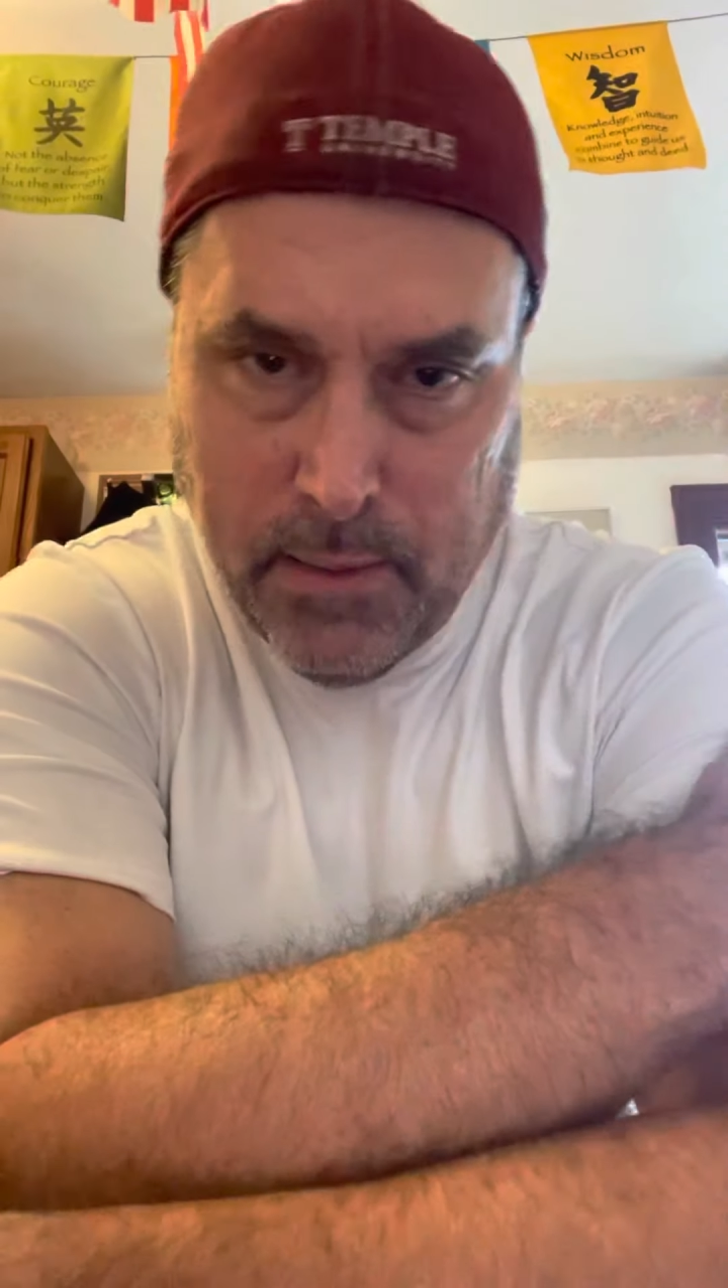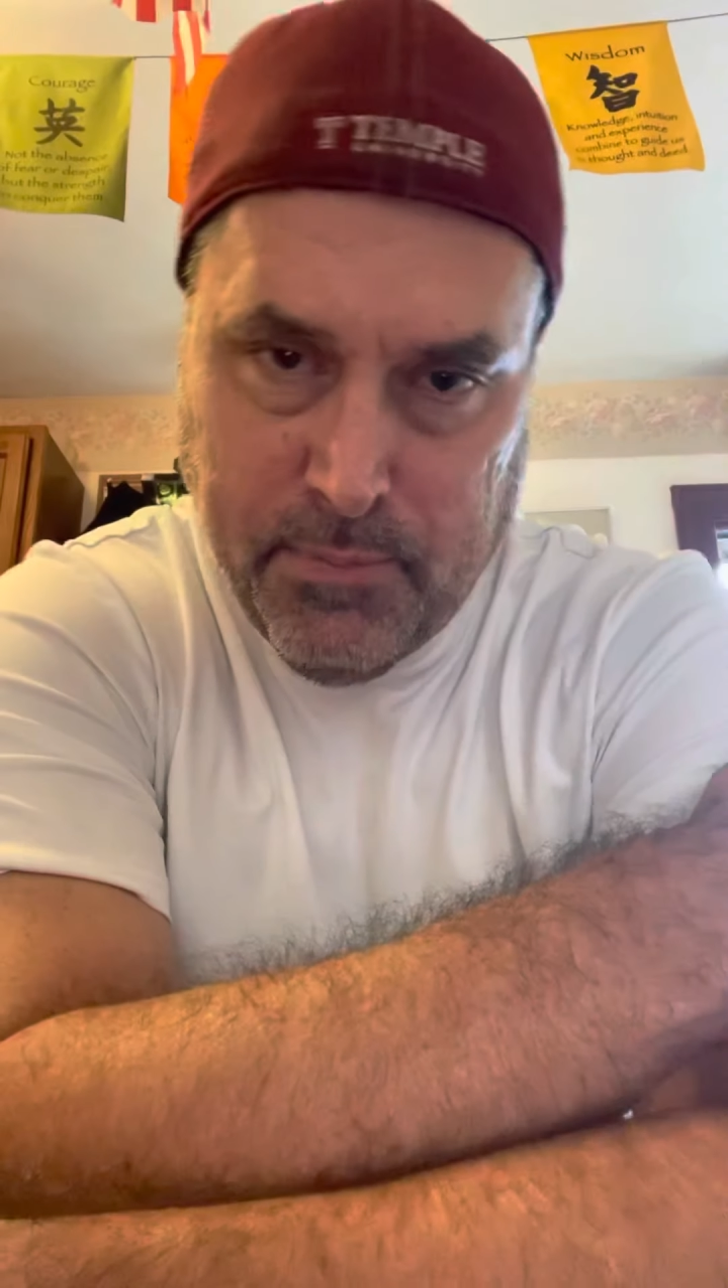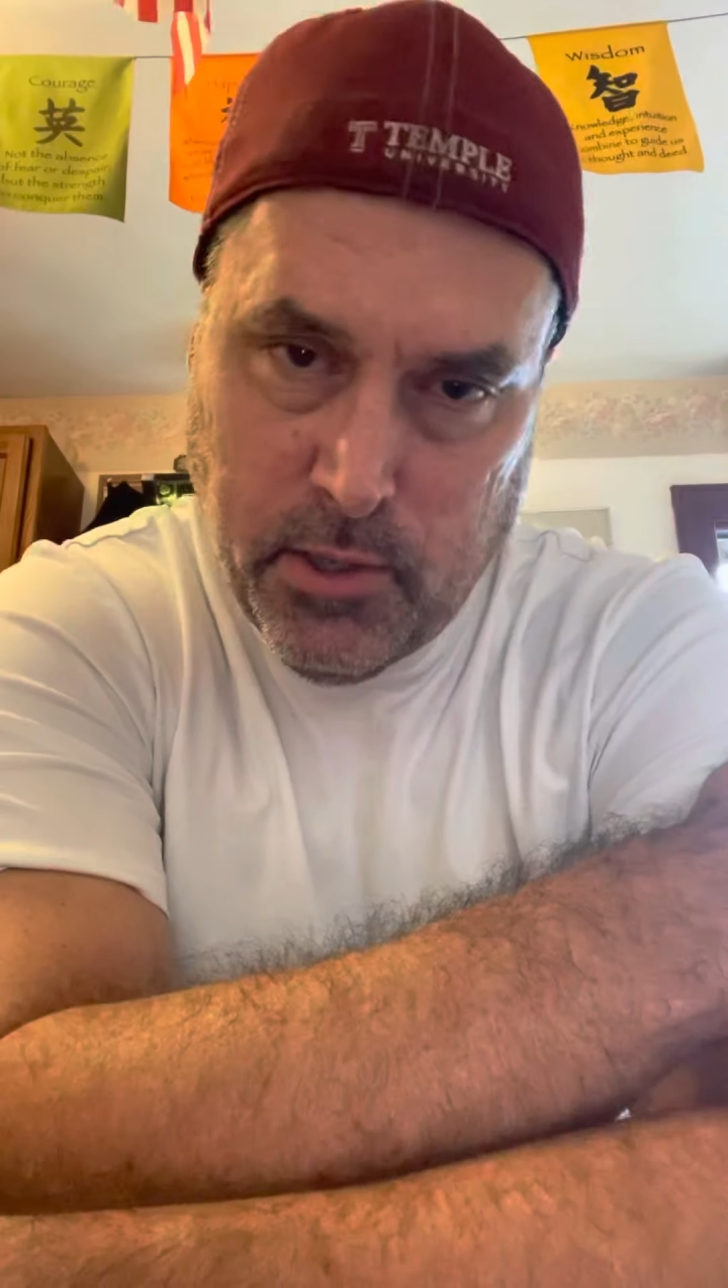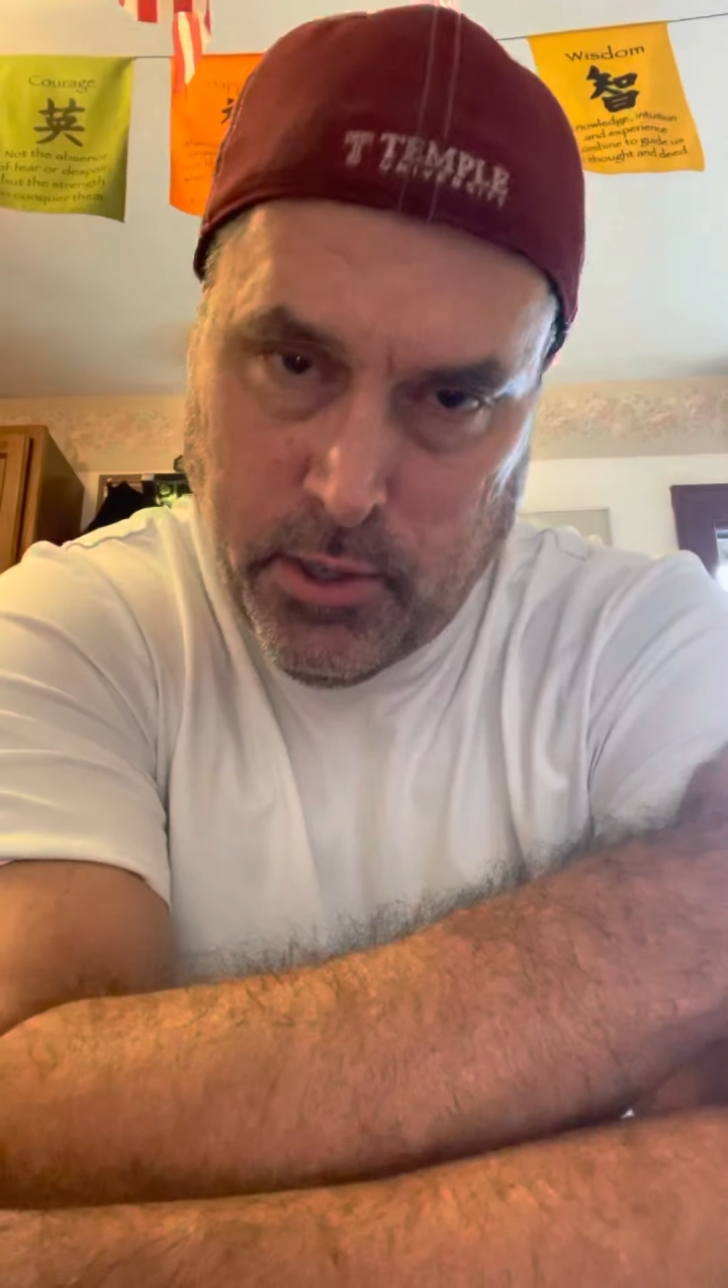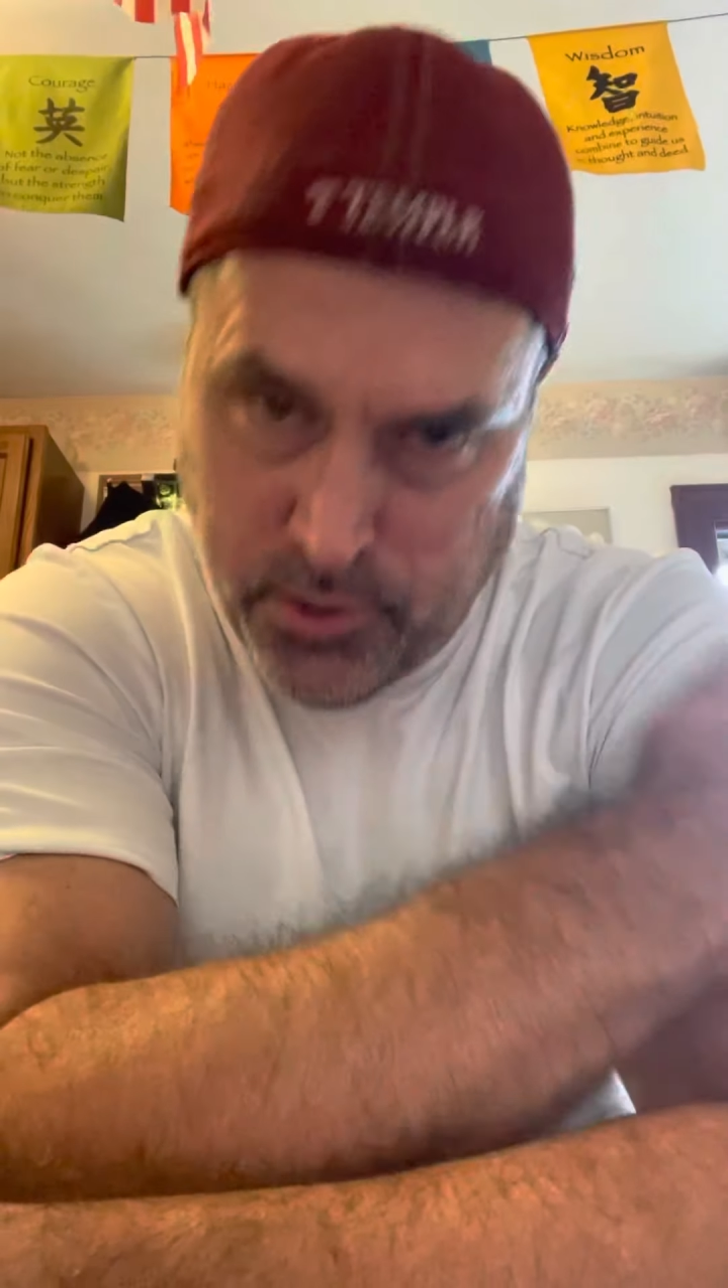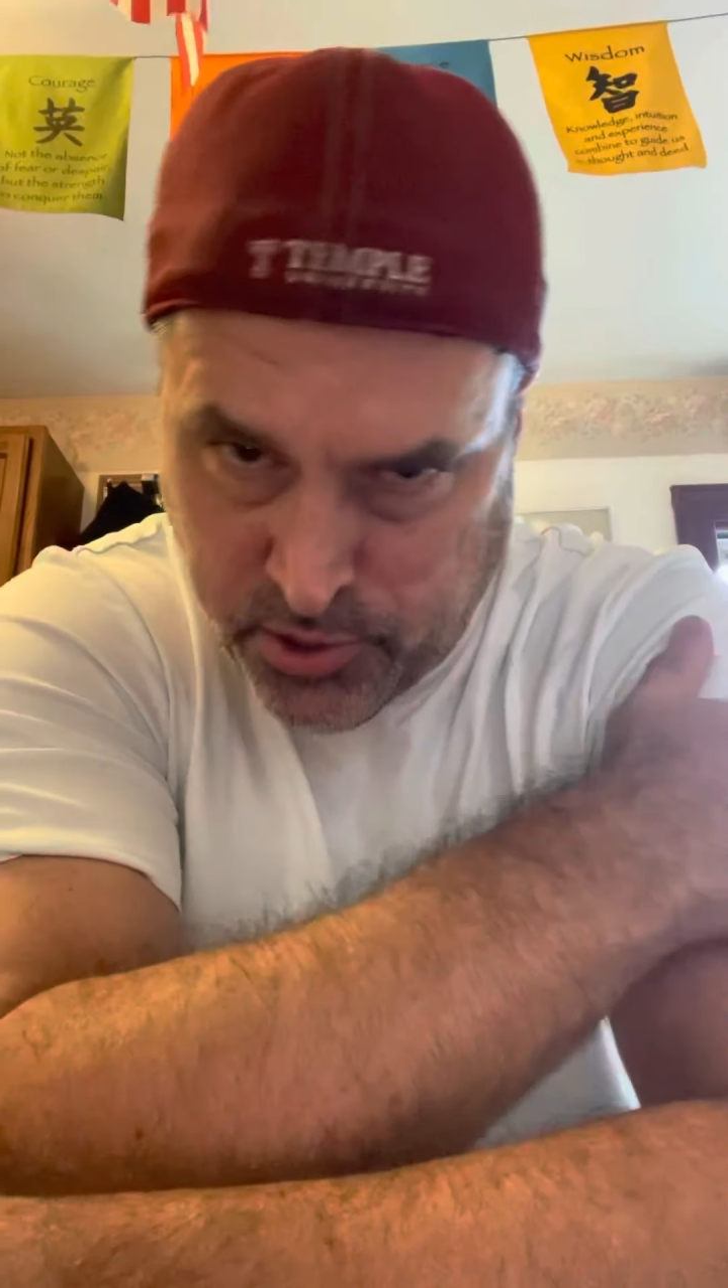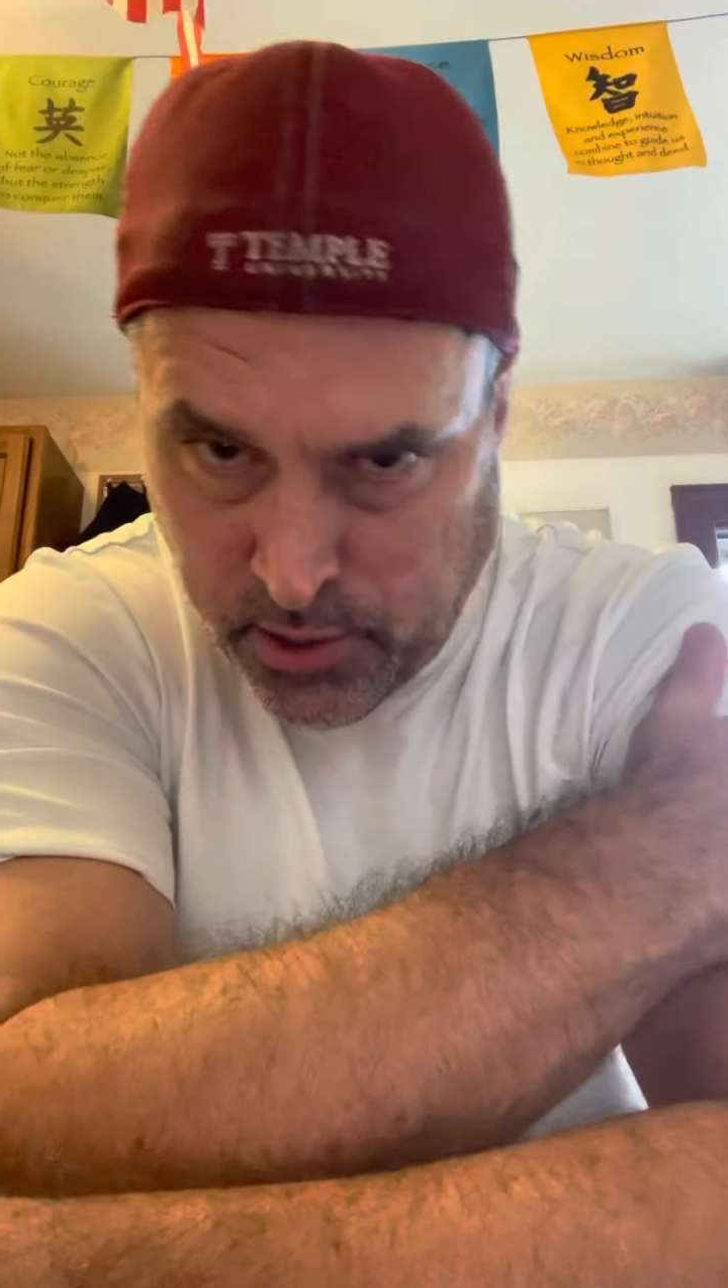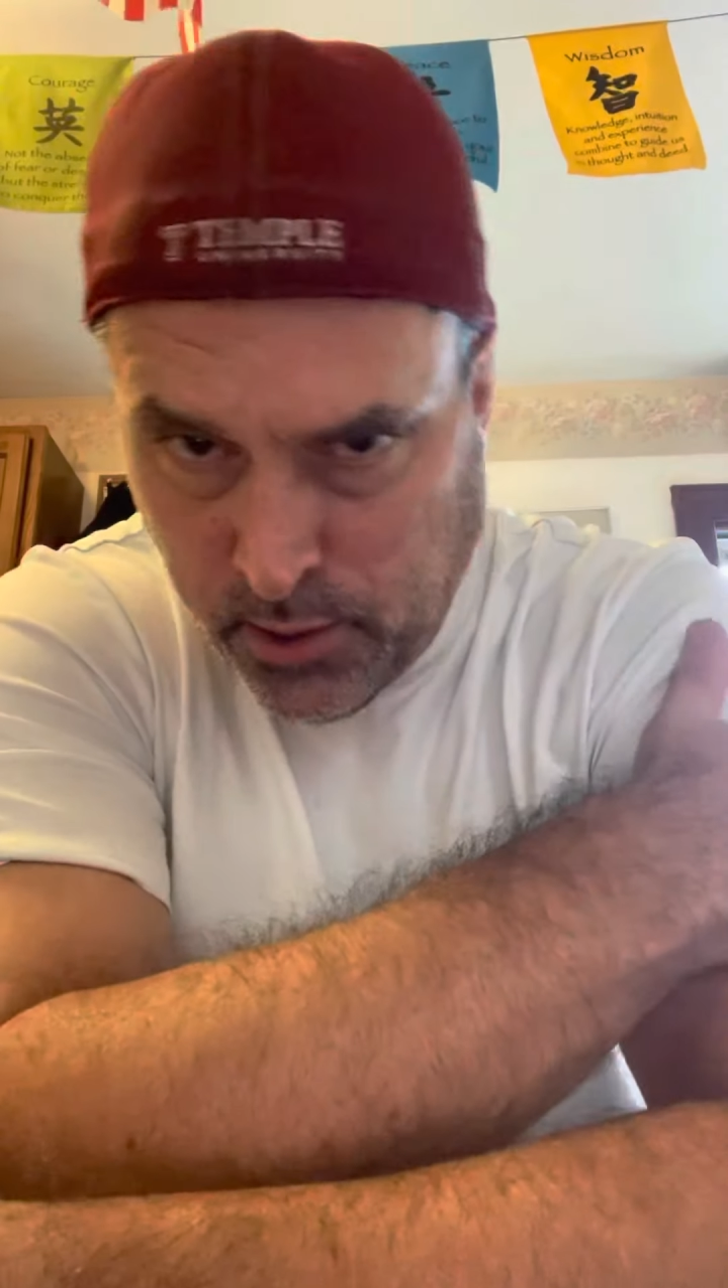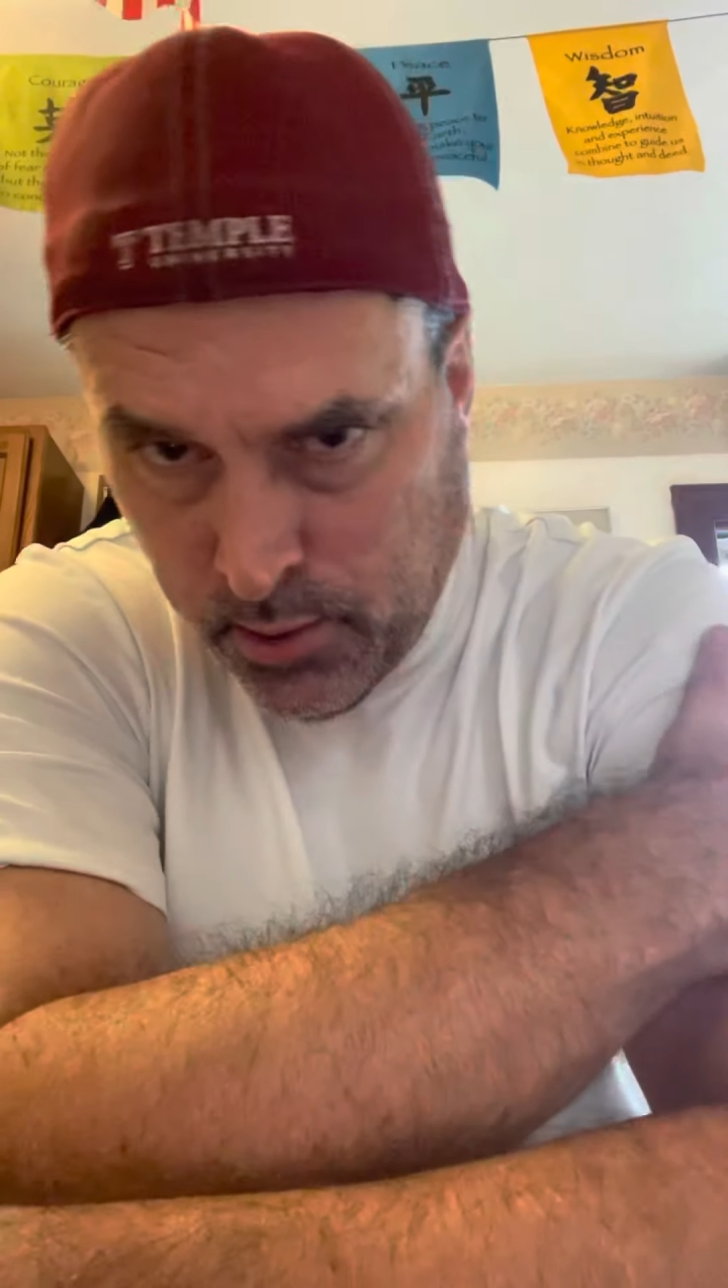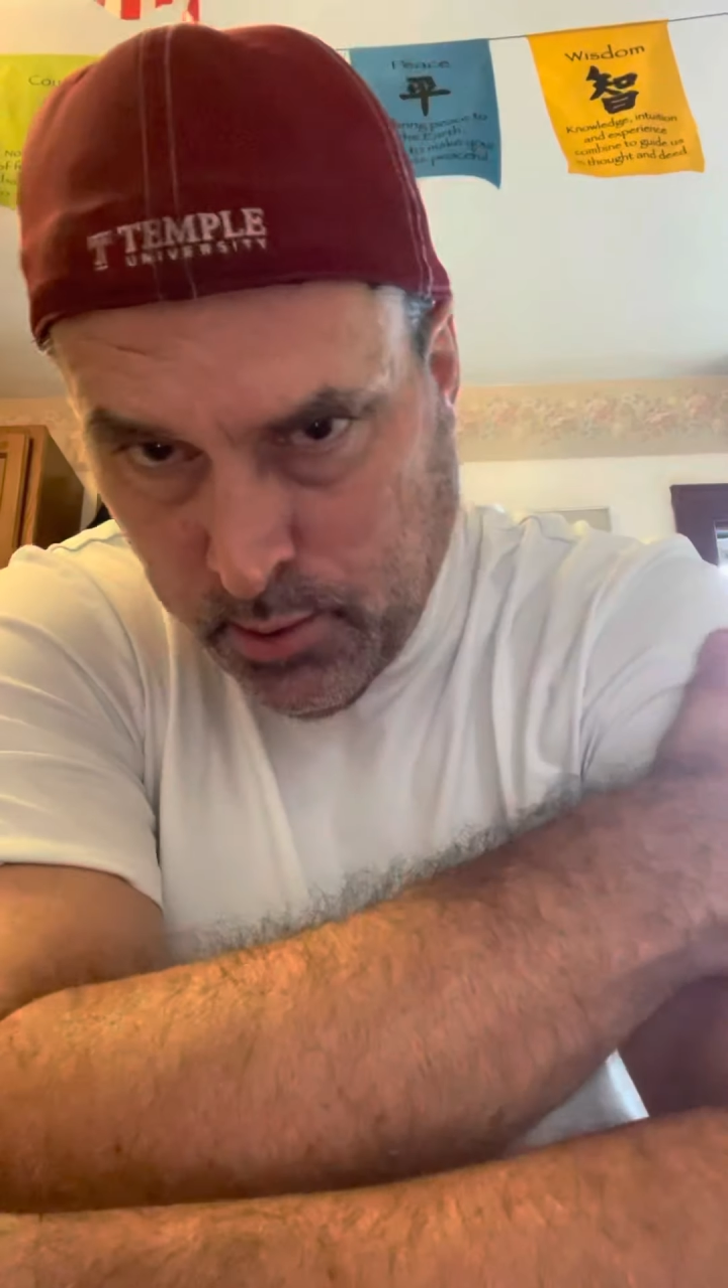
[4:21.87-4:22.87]
up to
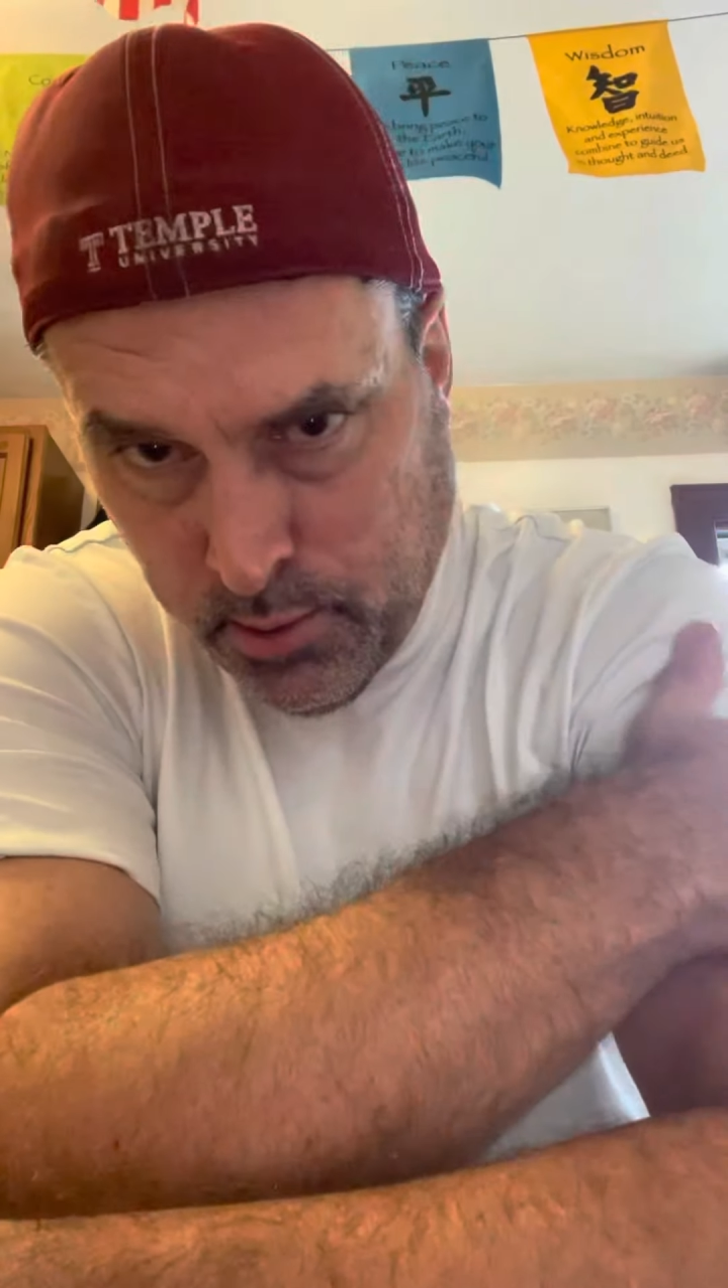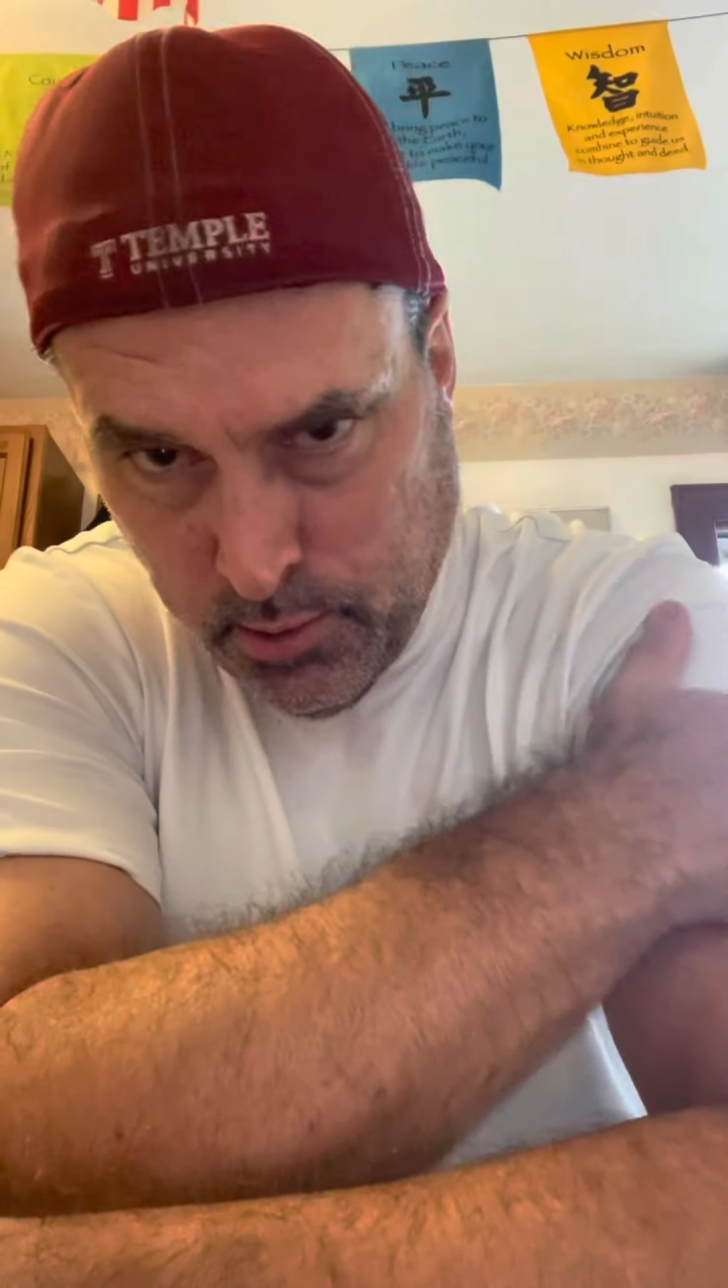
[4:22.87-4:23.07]
Hershey.